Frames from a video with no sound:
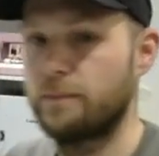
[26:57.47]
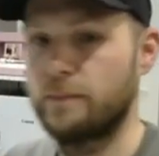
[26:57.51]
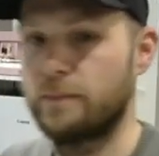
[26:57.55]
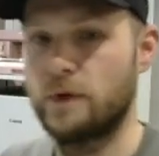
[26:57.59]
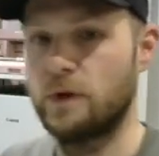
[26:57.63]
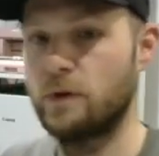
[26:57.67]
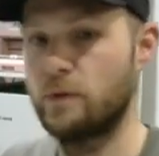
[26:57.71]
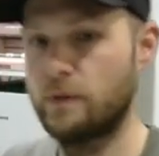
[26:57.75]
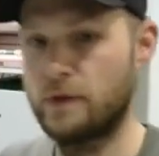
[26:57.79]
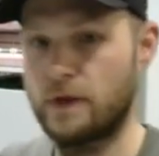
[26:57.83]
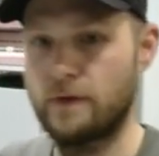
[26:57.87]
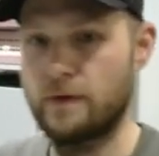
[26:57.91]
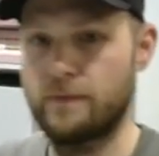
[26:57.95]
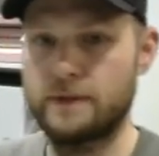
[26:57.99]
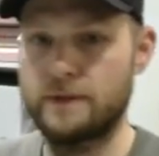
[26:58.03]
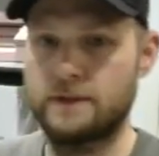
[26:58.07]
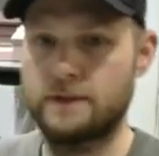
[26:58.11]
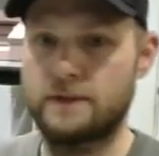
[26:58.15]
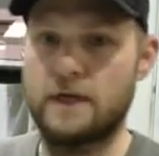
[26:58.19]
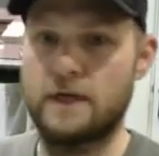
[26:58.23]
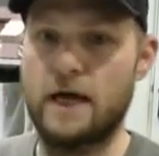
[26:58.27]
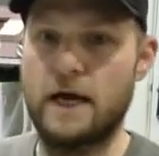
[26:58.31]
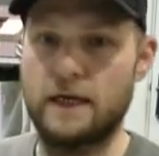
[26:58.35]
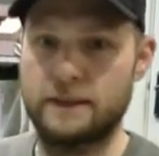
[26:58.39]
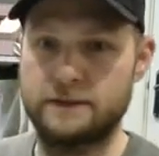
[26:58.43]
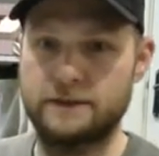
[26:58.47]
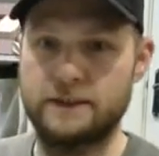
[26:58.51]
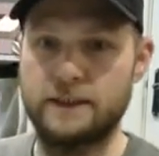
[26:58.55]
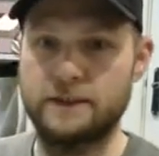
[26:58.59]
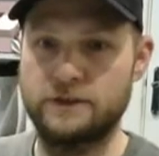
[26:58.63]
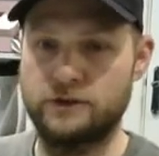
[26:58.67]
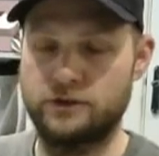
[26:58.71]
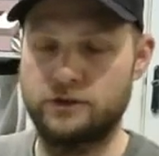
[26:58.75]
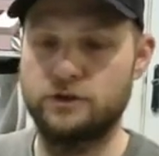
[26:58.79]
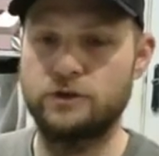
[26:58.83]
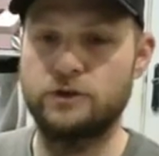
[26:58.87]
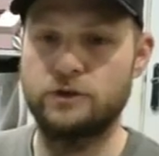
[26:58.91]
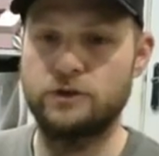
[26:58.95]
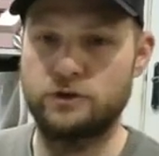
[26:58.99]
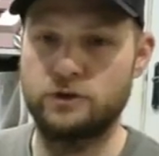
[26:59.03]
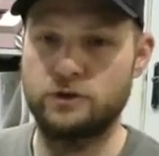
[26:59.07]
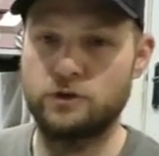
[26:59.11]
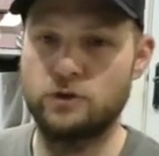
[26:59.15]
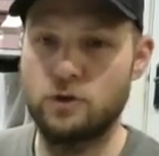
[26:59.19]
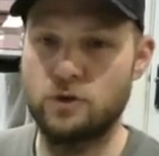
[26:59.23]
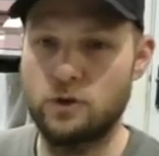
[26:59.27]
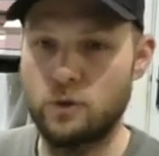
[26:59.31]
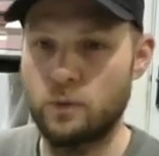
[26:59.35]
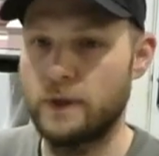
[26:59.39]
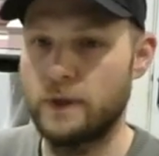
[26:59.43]
you give us access to your
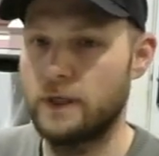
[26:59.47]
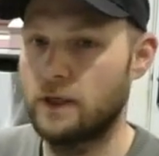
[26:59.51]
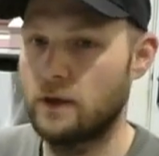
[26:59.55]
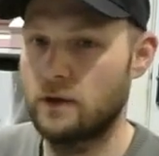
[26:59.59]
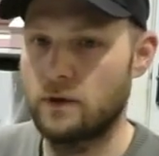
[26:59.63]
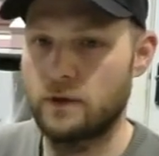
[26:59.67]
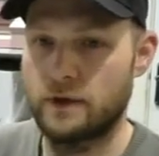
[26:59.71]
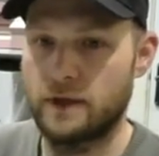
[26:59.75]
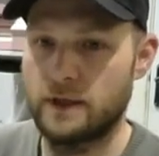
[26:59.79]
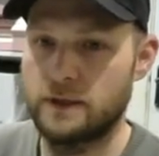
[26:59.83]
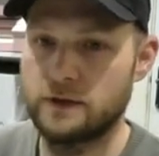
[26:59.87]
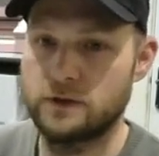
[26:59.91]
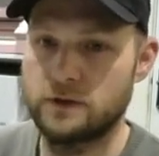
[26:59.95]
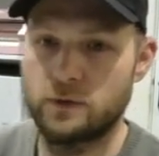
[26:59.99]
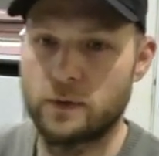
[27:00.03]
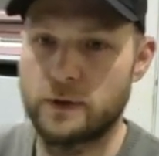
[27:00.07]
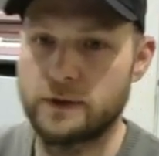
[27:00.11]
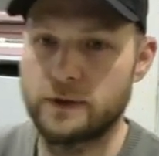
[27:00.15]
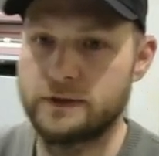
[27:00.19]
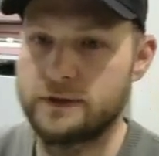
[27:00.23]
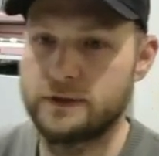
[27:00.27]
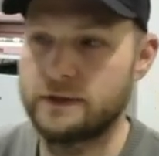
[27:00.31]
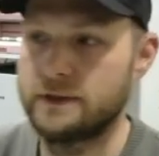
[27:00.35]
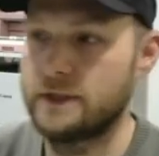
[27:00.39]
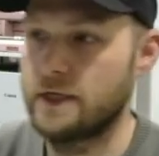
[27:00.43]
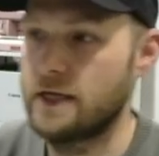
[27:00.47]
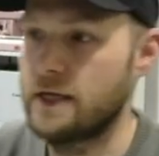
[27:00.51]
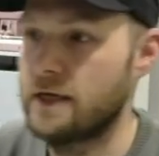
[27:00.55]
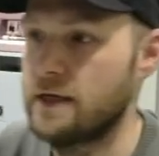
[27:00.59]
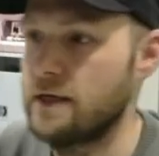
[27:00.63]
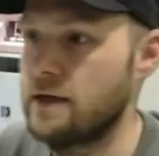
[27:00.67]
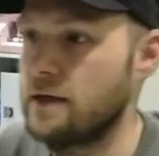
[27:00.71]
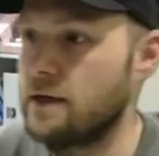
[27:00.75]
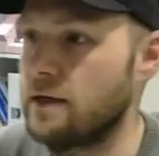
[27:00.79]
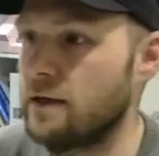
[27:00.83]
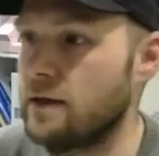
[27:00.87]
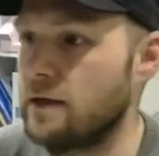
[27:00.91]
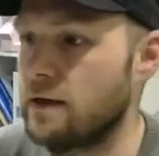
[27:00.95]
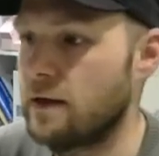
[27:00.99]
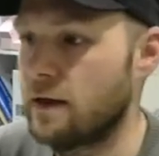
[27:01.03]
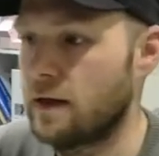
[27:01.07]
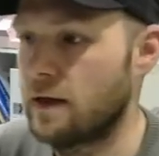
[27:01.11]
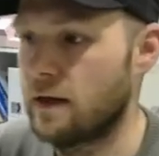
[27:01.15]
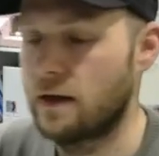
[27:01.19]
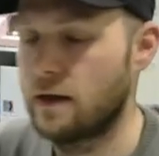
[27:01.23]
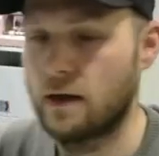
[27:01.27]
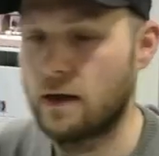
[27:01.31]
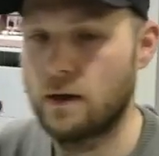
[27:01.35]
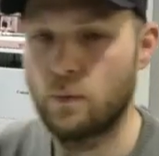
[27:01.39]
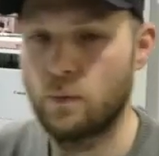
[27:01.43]
store, we log in twice a day,
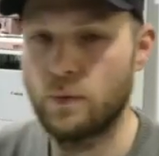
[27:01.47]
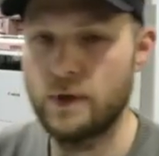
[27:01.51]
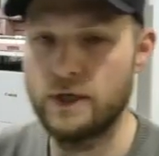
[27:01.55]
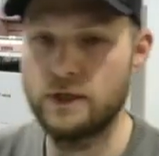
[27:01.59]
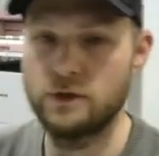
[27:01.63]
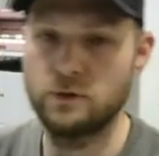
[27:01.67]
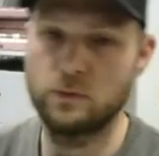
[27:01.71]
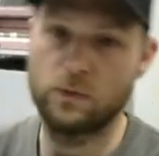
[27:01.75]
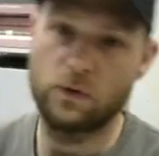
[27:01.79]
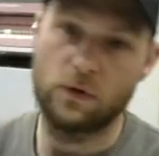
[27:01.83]
we do